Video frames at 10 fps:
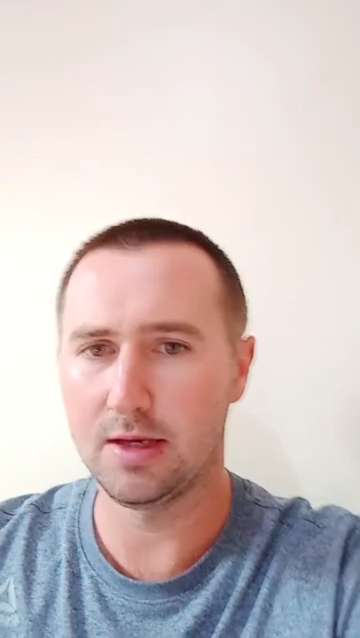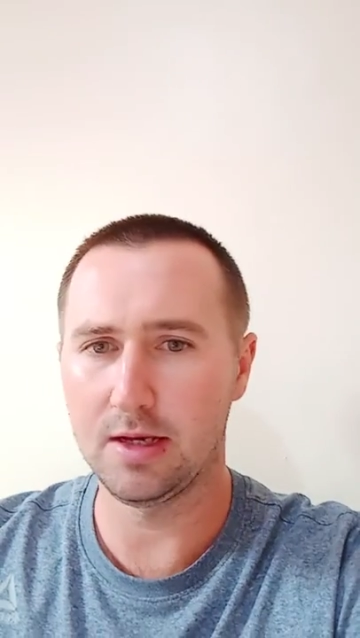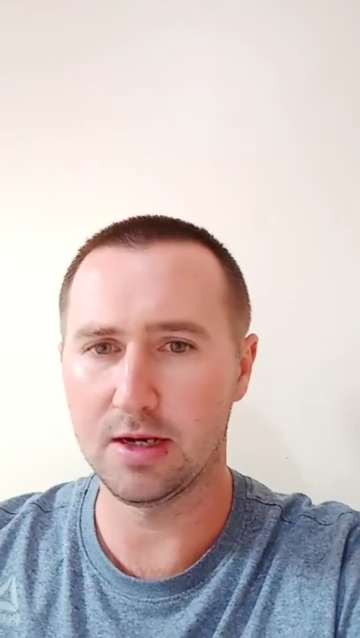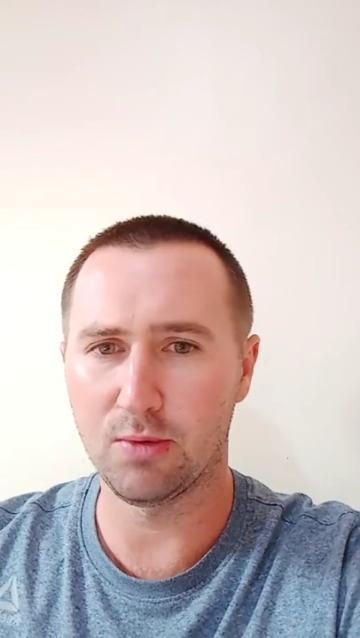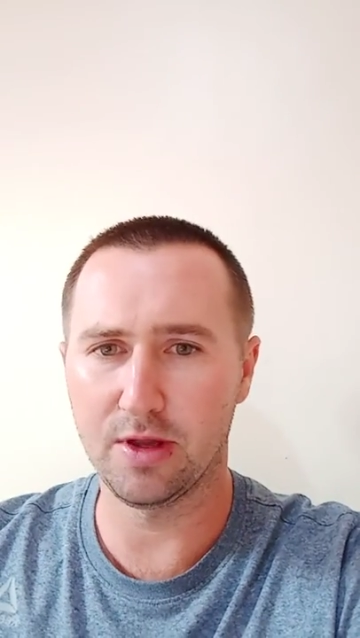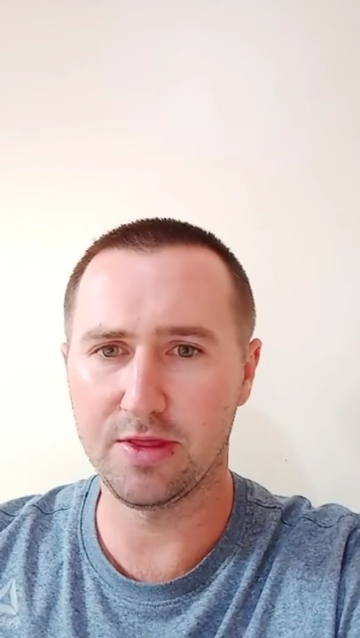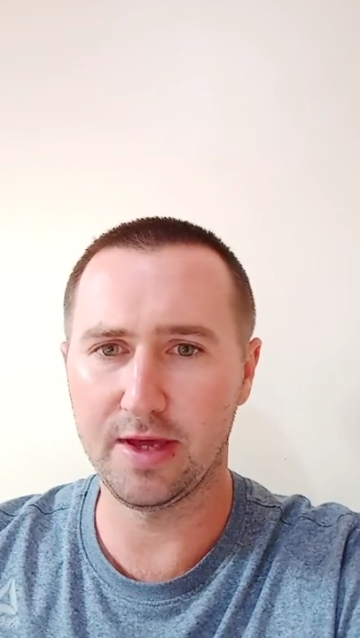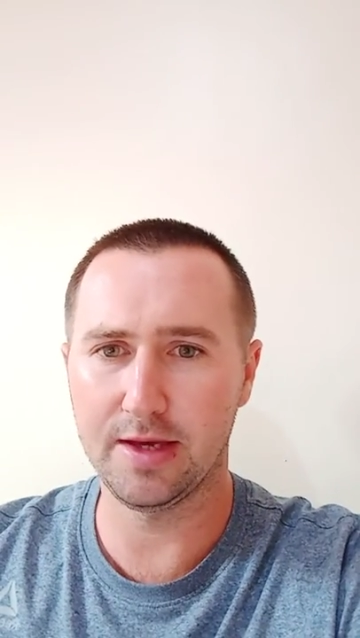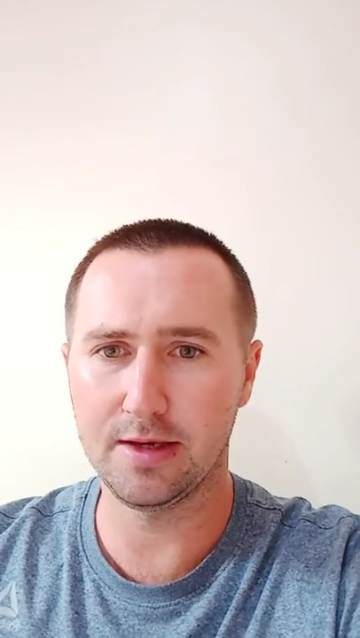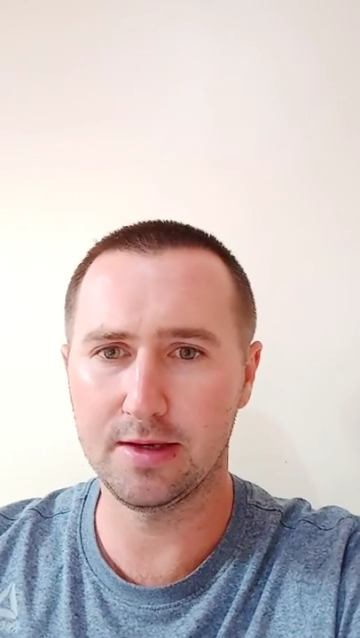And I want to
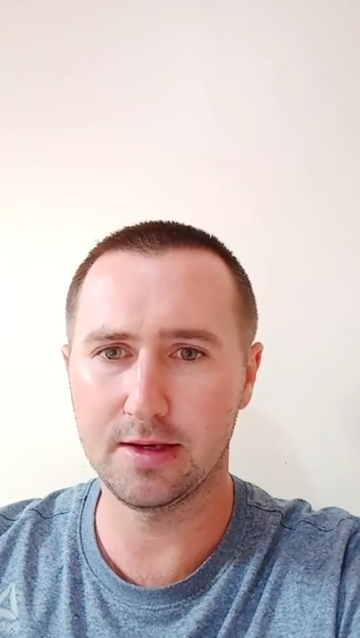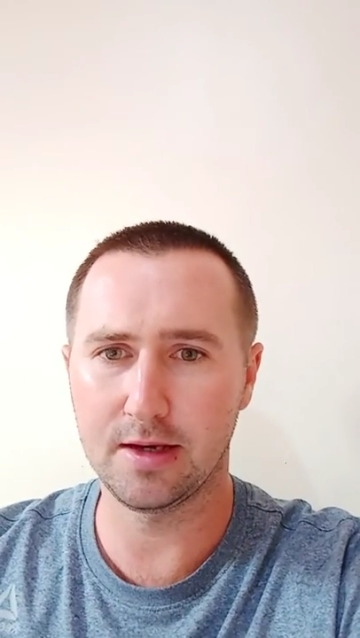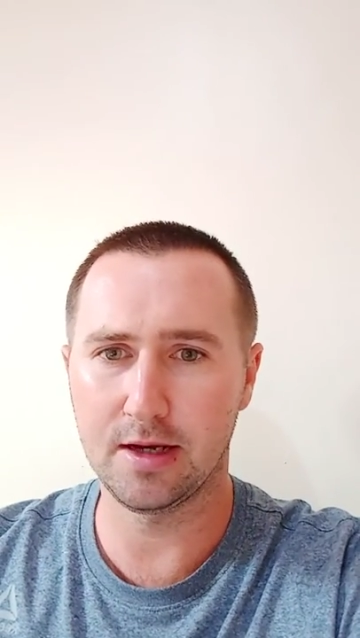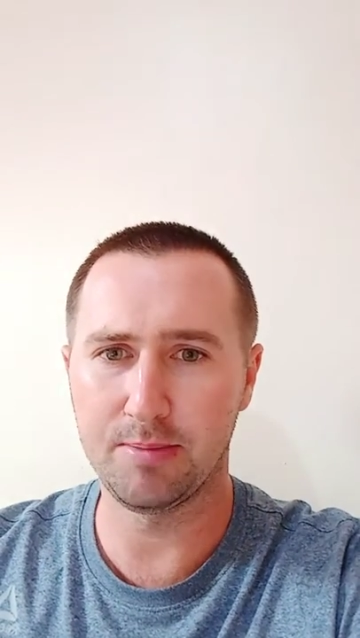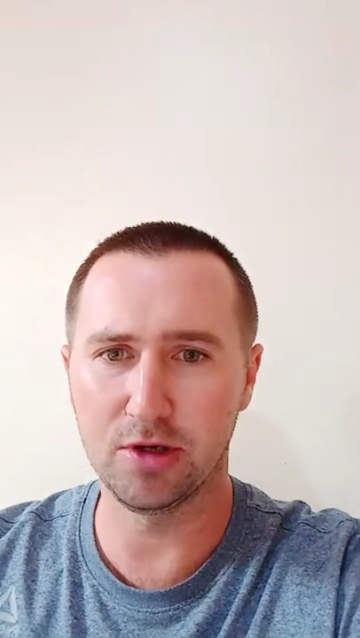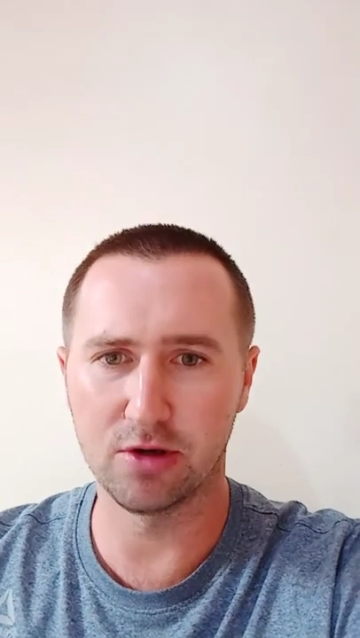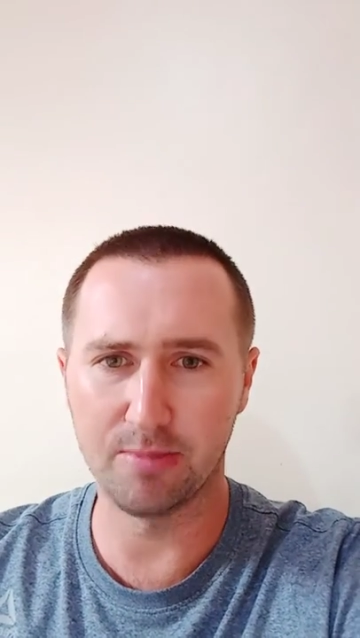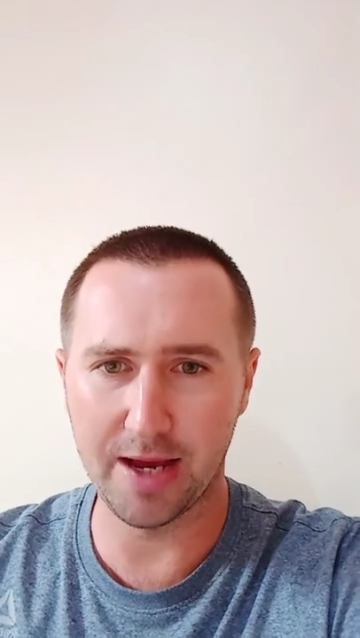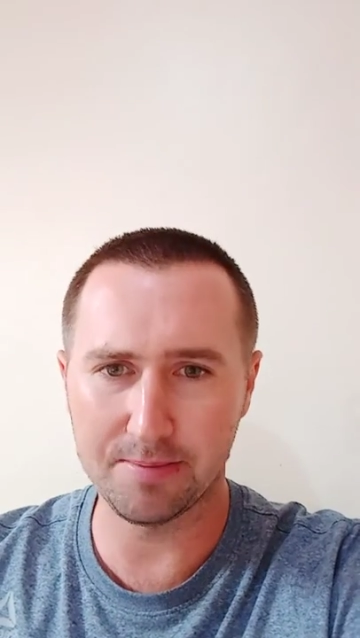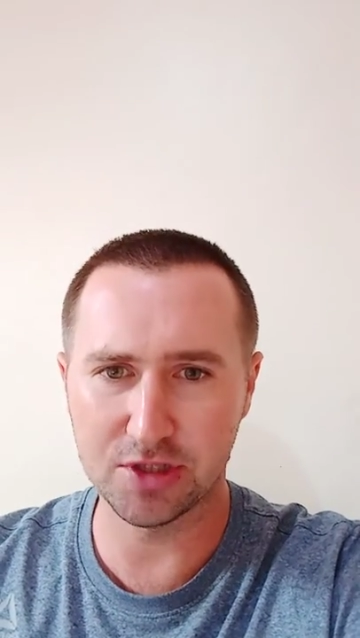thank uh, Pillar
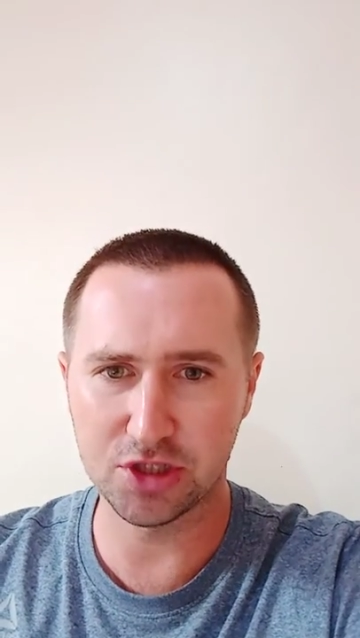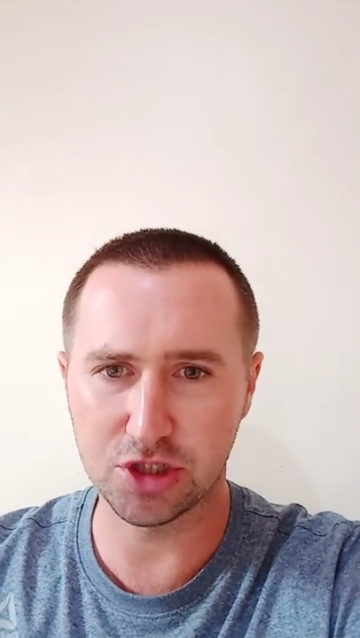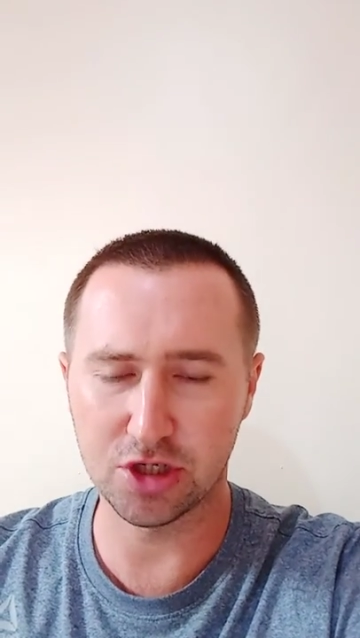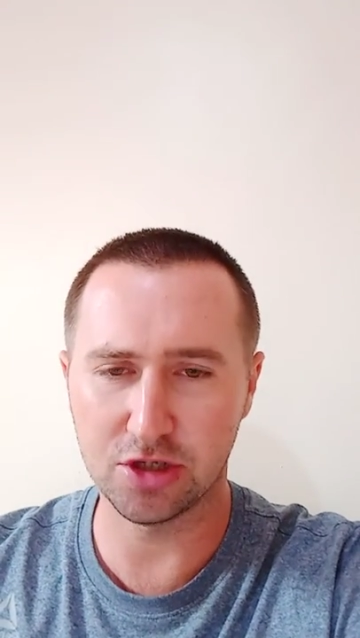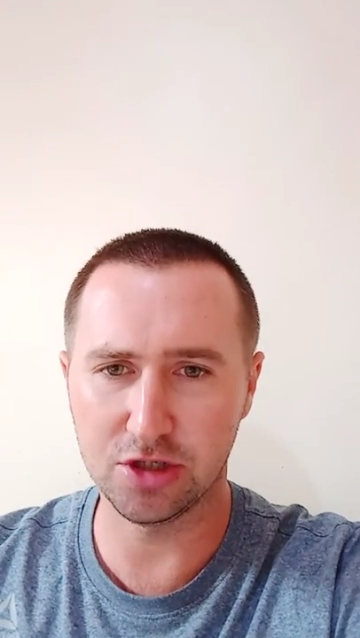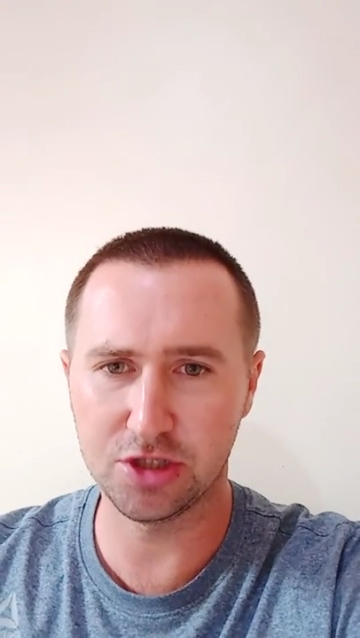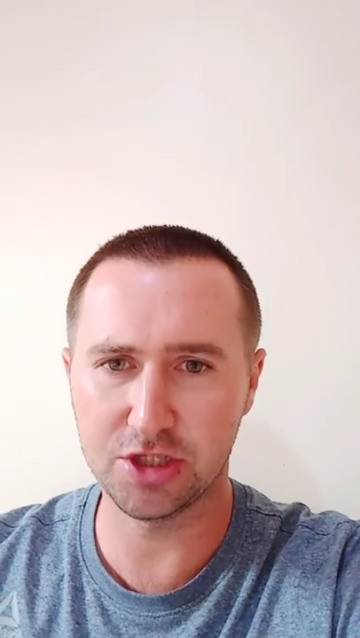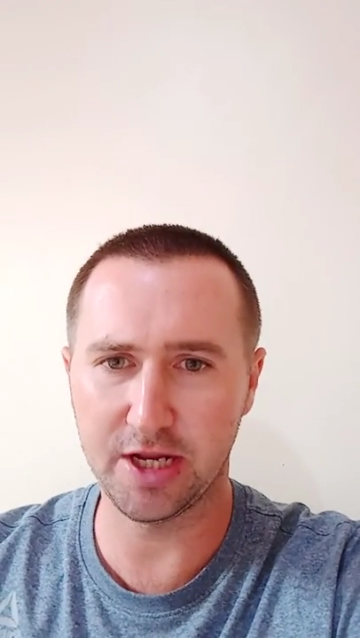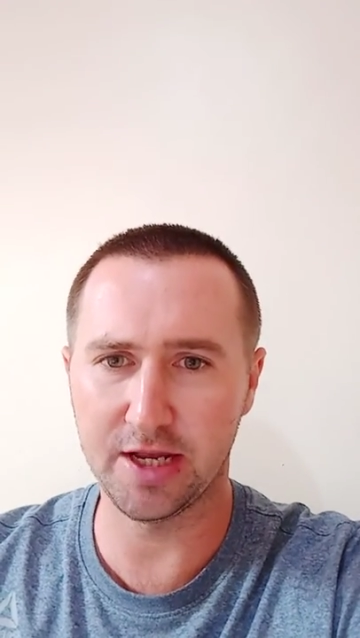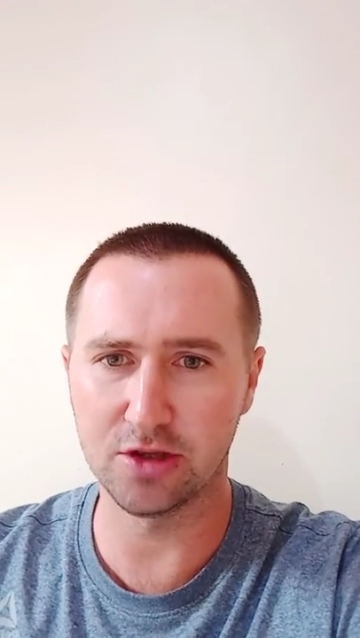Baptist
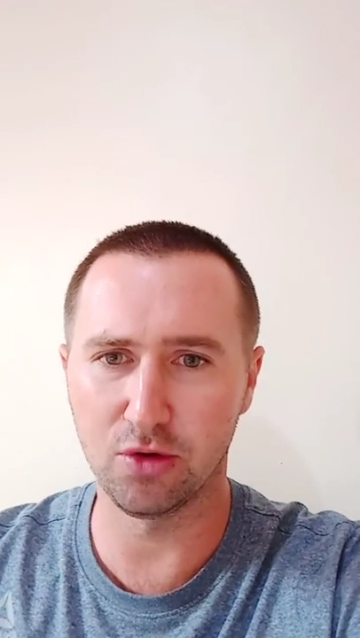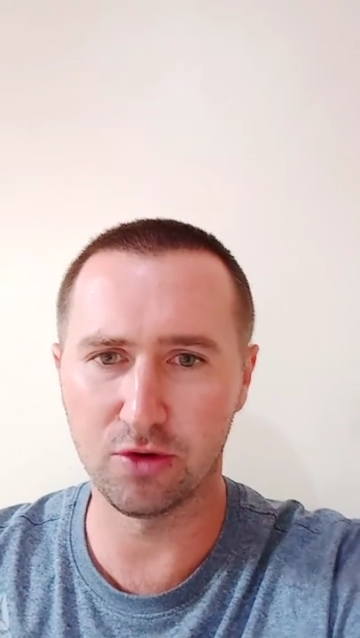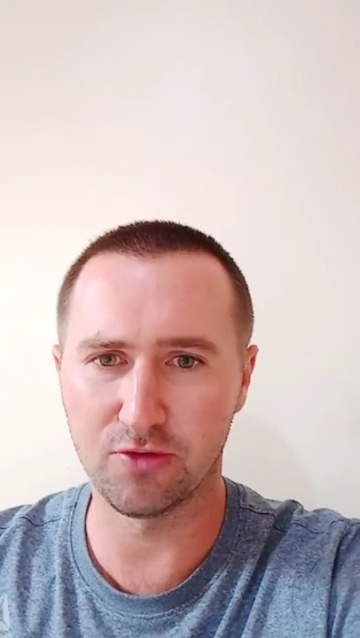Church and Logan